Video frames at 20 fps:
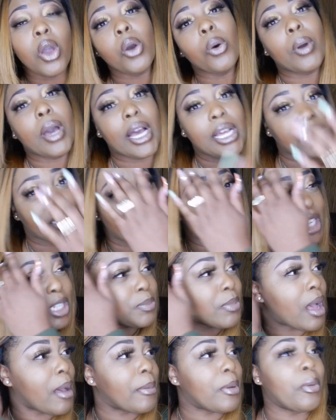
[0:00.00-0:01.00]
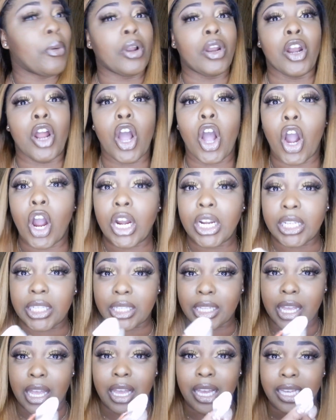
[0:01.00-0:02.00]
when I say it's probably one of the
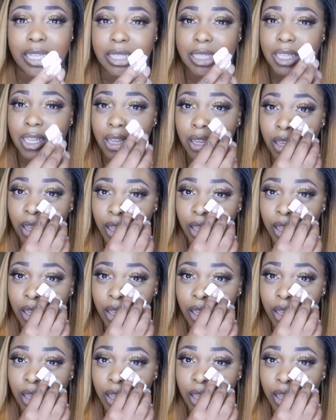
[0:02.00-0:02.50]
hardest things